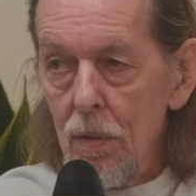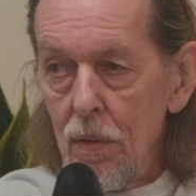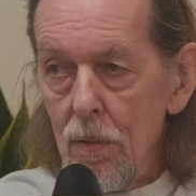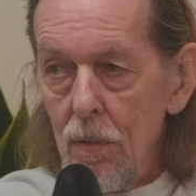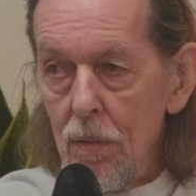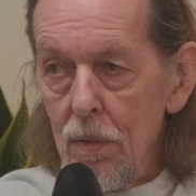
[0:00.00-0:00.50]
the
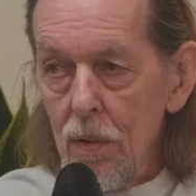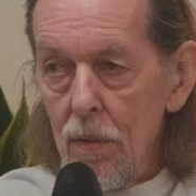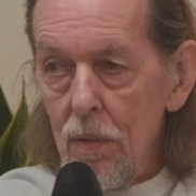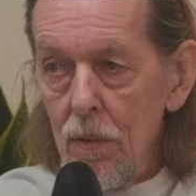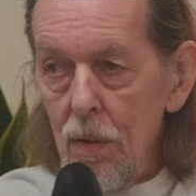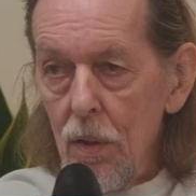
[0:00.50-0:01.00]
why
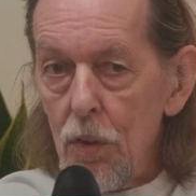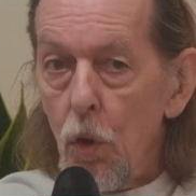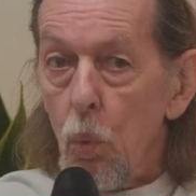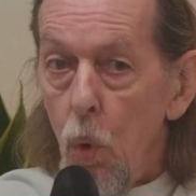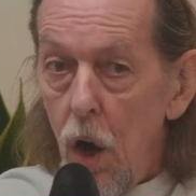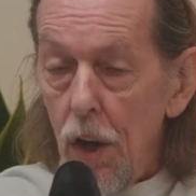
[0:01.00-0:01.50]
of the,
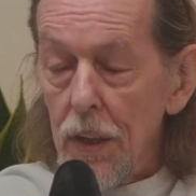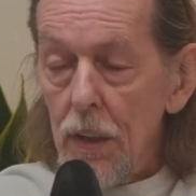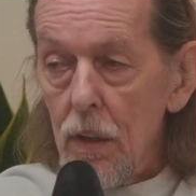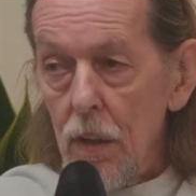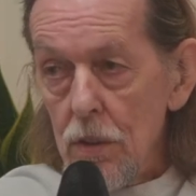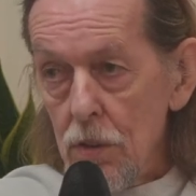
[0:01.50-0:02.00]
the,
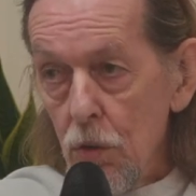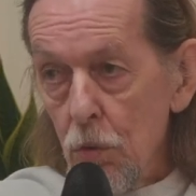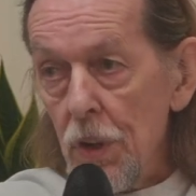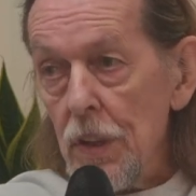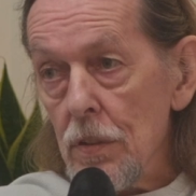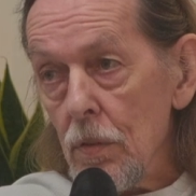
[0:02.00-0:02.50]
why is the
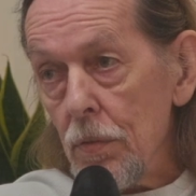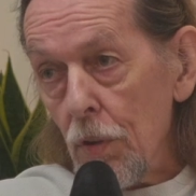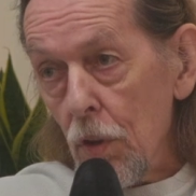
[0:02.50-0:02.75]
reason